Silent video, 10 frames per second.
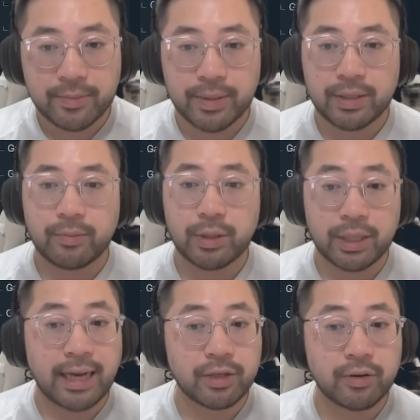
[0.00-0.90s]
But with
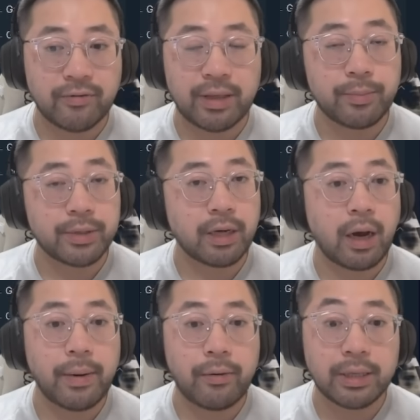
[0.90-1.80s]
the extra 50%
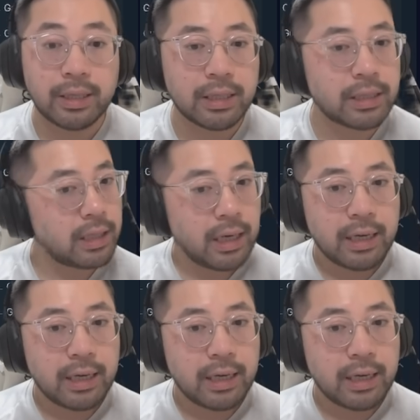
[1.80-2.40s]
combat readiness,